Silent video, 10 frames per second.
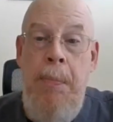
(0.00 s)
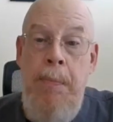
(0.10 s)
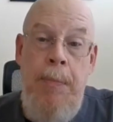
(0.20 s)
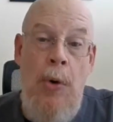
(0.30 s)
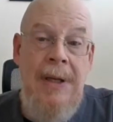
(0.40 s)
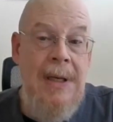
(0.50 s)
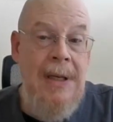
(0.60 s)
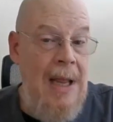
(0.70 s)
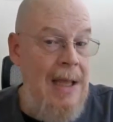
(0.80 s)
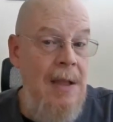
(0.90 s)
point
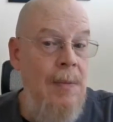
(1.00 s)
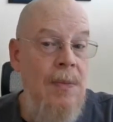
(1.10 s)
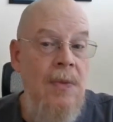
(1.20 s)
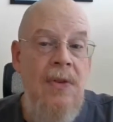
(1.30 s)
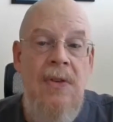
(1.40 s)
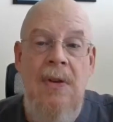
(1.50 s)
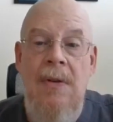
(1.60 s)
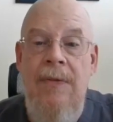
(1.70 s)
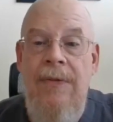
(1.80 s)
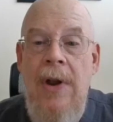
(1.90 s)
names,
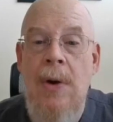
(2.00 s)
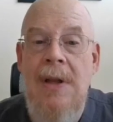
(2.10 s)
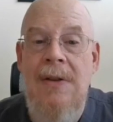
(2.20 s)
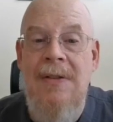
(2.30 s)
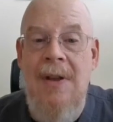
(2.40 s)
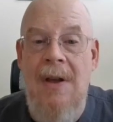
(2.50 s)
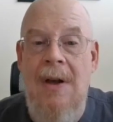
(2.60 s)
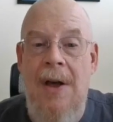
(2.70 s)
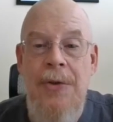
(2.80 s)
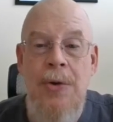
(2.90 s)
various
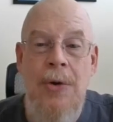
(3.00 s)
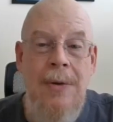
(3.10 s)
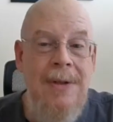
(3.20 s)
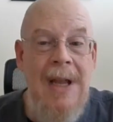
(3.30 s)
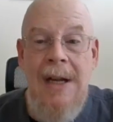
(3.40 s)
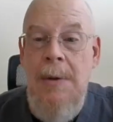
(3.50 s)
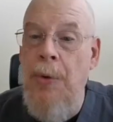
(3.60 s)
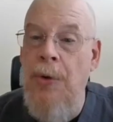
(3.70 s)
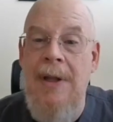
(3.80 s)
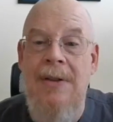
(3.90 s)
other data
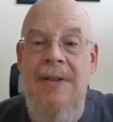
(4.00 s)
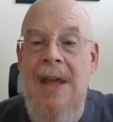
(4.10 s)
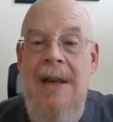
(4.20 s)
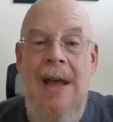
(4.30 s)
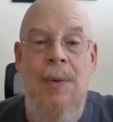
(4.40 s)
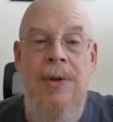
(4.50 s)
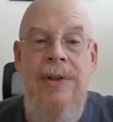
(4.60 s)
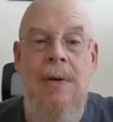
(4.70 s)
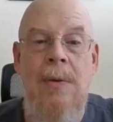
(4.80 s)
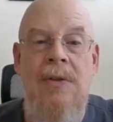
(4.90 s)
points that I would
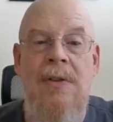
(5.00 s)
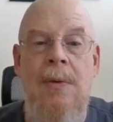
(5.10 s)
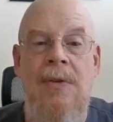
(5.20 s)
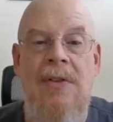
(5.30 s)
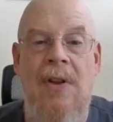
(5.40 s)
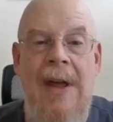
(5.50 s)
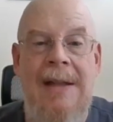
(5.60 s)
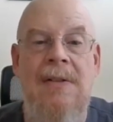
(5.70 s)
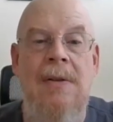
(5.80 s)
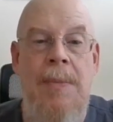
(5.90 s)
use to
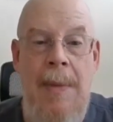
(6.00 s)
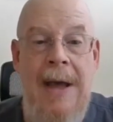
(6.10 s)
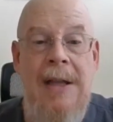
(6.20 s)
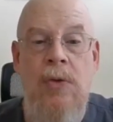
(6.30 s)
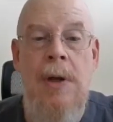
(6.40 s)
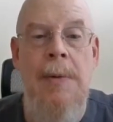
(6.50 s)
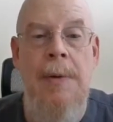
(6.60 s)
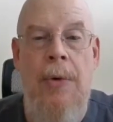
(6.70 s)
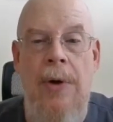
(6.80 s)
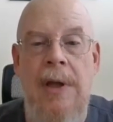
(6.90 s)
select my
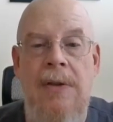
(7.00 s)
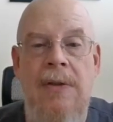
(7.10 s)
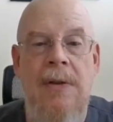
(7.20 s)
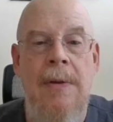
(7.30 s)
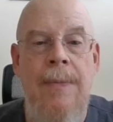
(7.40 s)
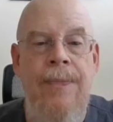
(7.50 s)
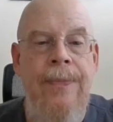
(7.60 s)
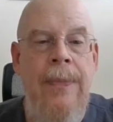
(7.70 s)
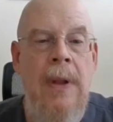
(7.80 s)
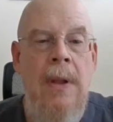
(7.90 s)
treatment points.
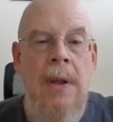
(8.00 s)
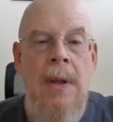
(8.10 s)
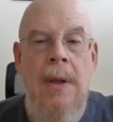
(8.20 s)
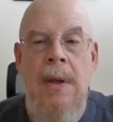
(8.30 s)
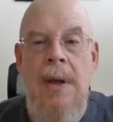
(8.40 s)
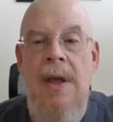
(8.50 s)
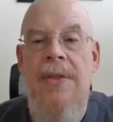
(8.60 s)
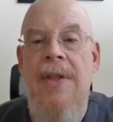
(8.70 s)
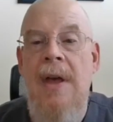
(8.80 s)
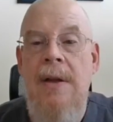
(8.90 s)

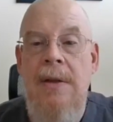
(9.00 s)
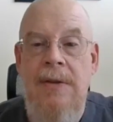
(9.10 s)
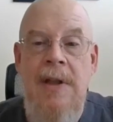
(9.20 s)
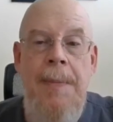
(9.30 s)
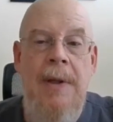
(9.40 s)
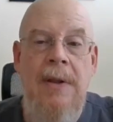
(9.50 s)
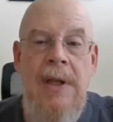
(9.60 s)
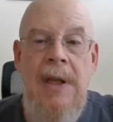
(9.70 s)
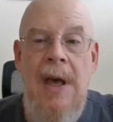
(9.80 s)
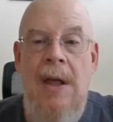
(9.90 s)
And then
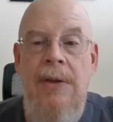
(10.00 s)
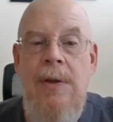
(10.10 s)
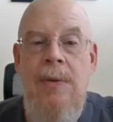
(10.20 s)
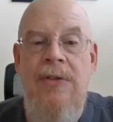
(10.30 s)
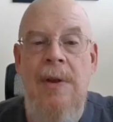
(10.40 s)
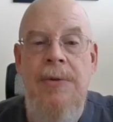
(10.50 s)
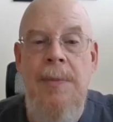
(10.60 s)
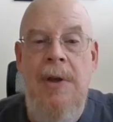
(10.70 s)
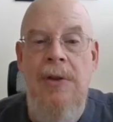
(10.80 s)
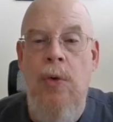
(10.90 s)
typically I'll use
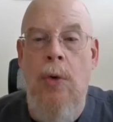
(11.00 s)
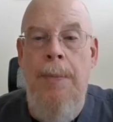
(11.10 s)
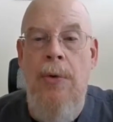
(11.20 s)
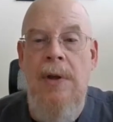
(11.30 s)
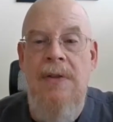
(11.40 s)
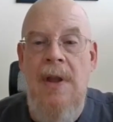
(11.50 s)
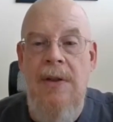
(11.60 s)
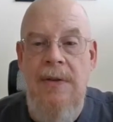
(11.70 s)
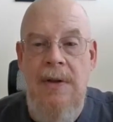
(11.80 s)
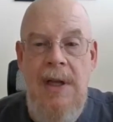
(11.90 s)
symptom control points
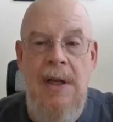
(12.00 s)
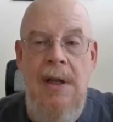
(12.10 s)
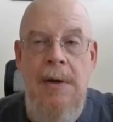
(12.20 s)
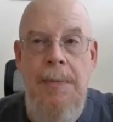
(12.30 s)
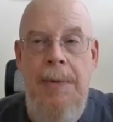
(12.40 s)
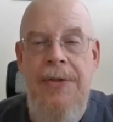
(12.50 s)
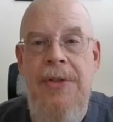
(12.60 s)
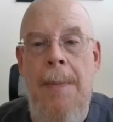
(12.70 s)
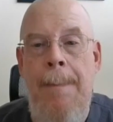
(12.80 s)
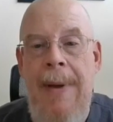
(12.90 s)
as needed, but
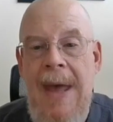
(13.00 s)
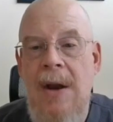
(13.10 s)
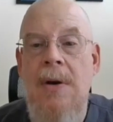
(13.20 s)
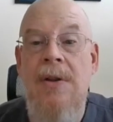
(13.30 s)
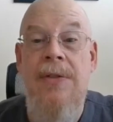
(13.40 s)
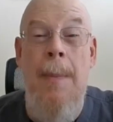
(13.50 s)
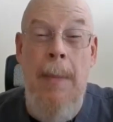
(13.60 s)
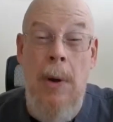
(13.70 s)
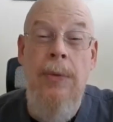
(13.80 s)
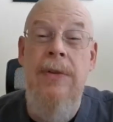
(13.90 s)
the pattern is the
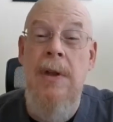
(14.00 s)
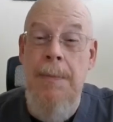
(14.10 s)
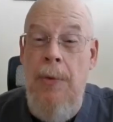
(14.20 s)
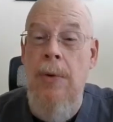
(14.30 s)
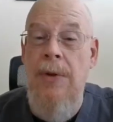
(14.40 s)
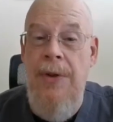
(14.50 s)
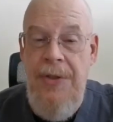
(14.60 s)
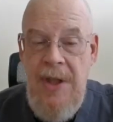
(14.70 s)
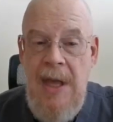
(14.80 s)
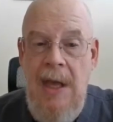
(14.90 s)
most important
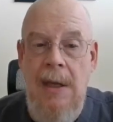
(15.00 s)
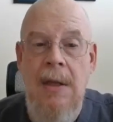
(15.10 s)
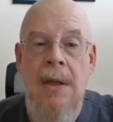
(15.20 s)
thing,